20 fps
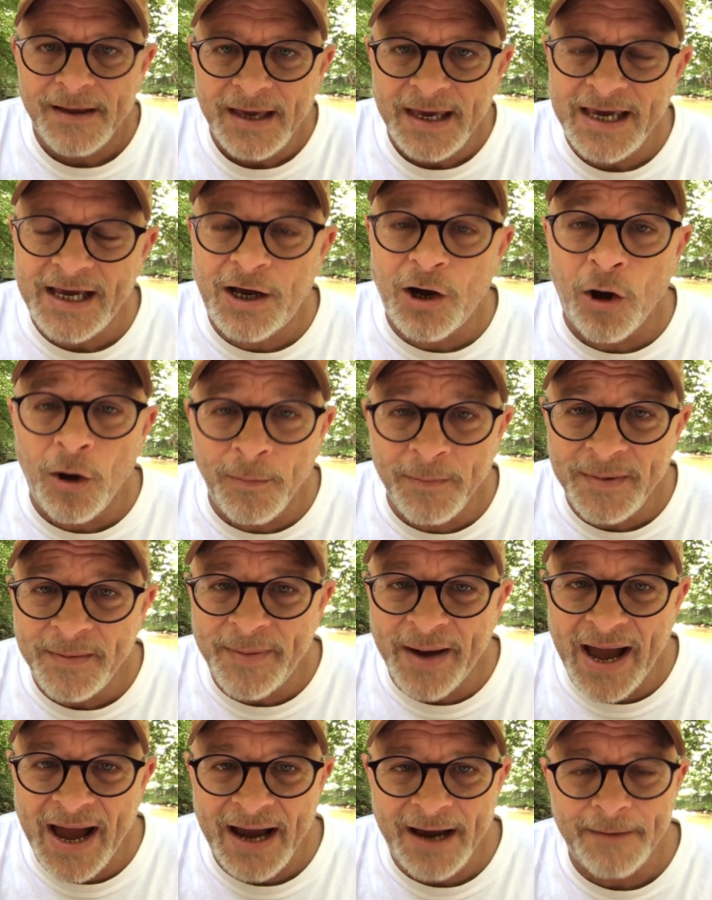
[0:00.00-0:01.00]
He called me
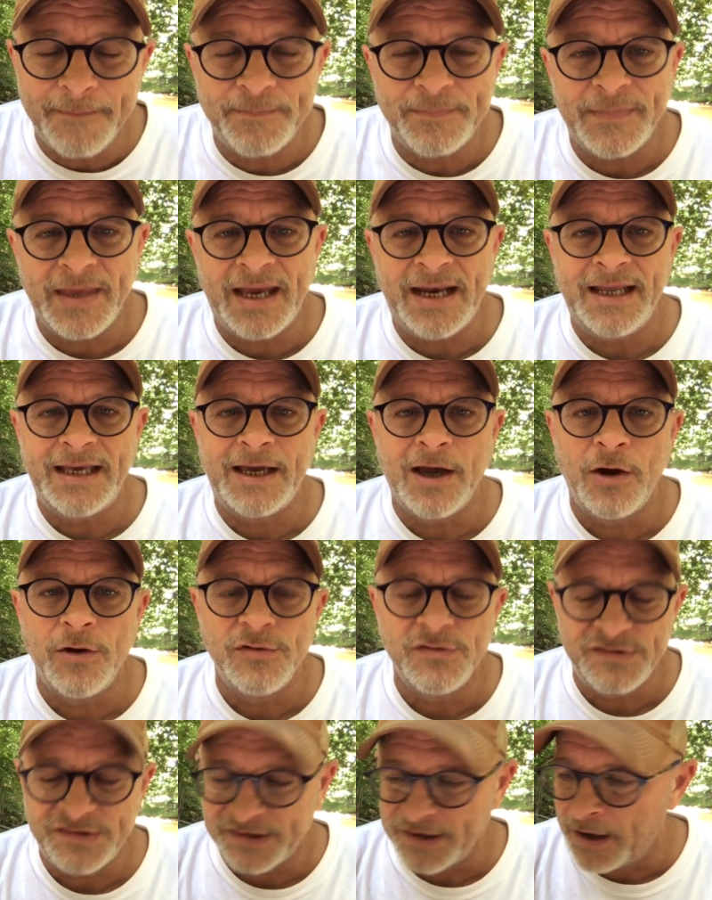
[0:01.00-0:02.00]
back and he
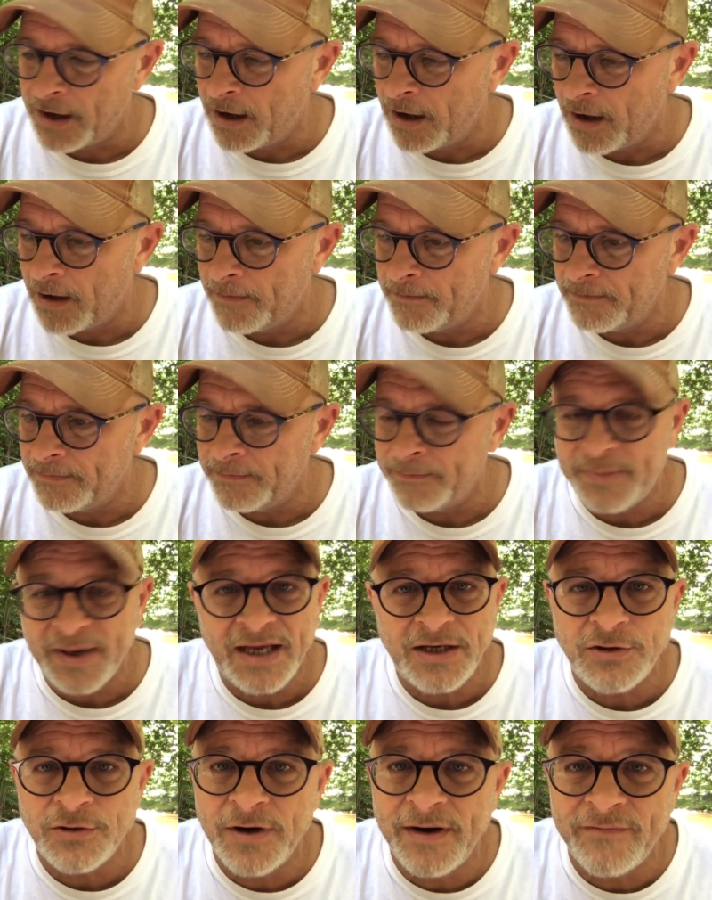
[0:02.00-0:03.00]
goes, um,
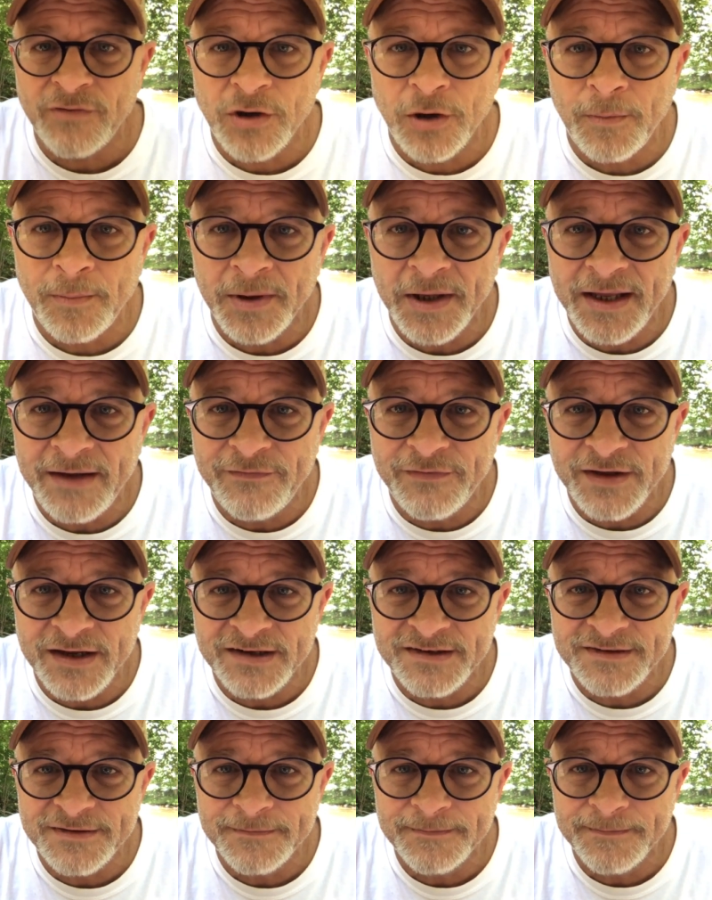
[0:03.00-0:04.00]
Ben, you're never going to believe
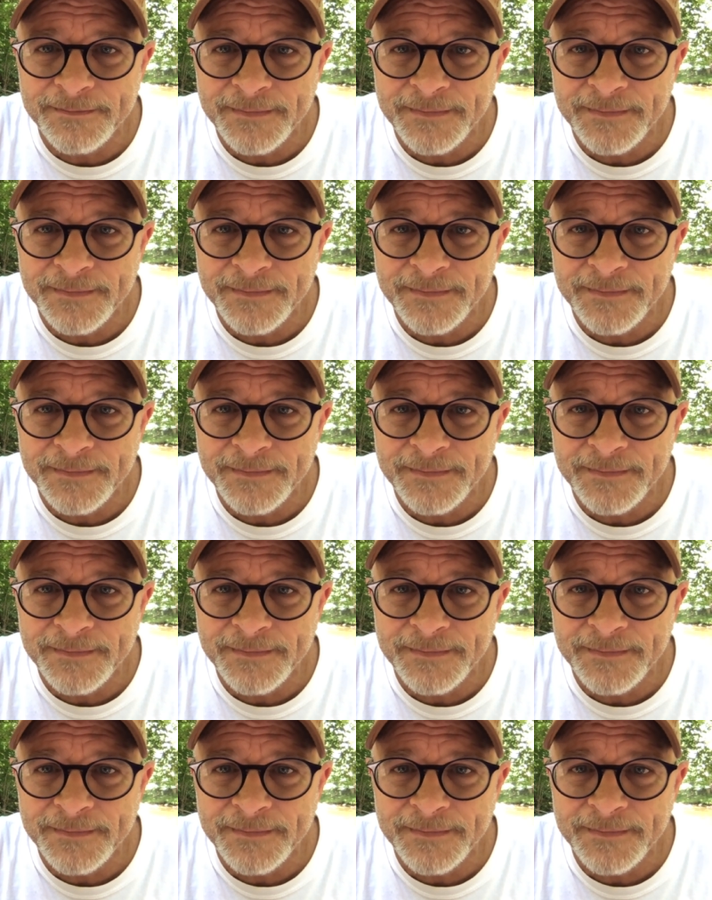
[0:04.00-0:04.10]
this.